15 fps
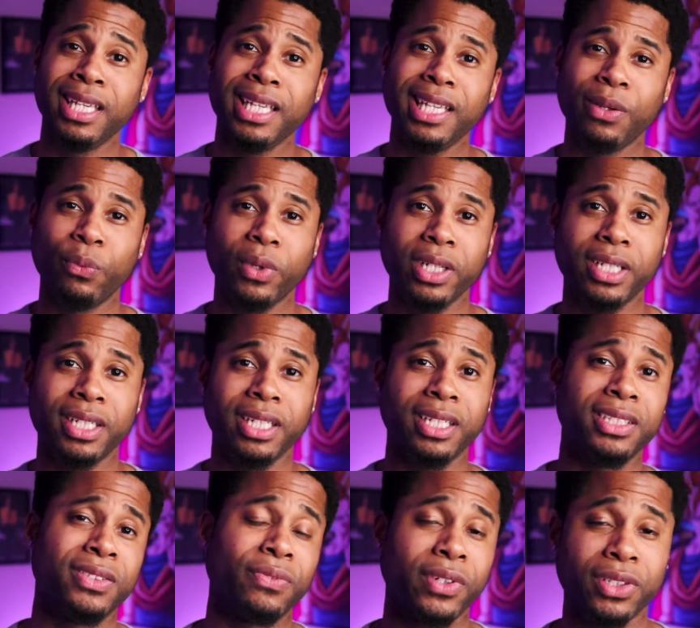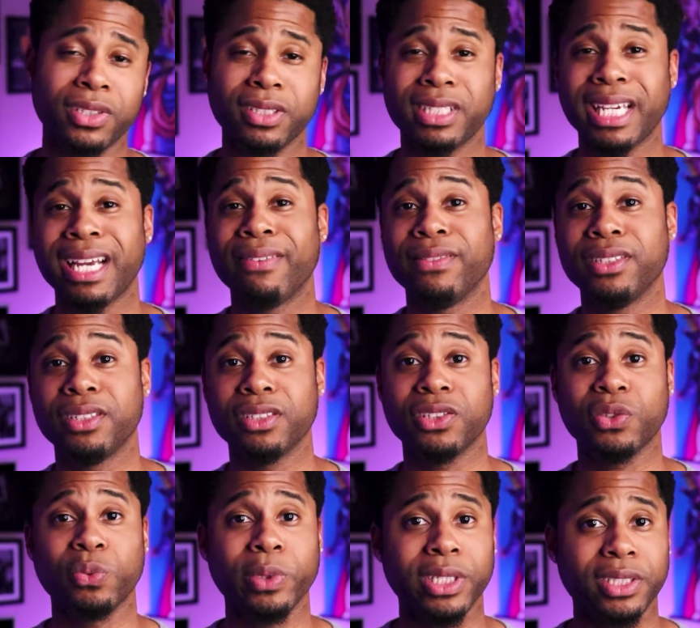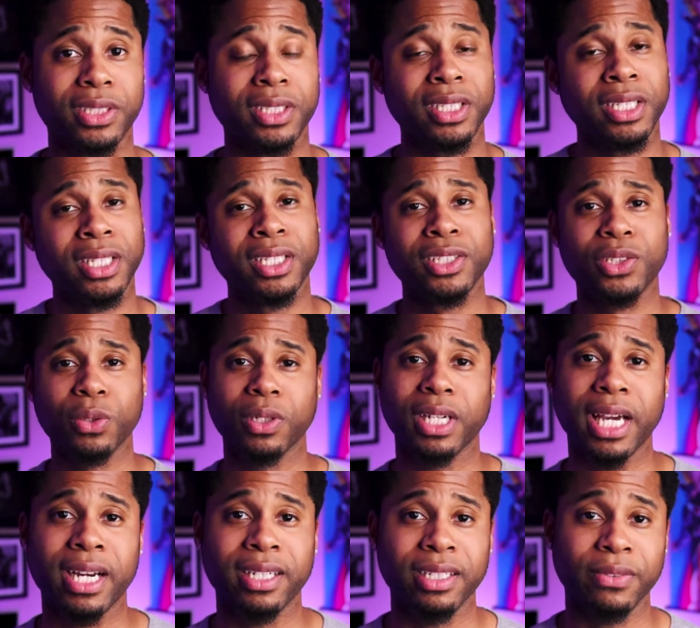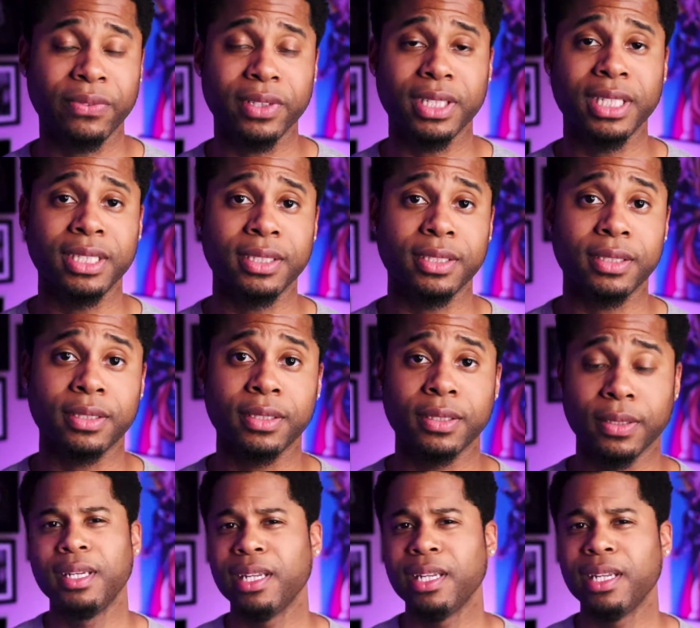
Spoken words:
in one lens versus having to switch to a lot of different lenses.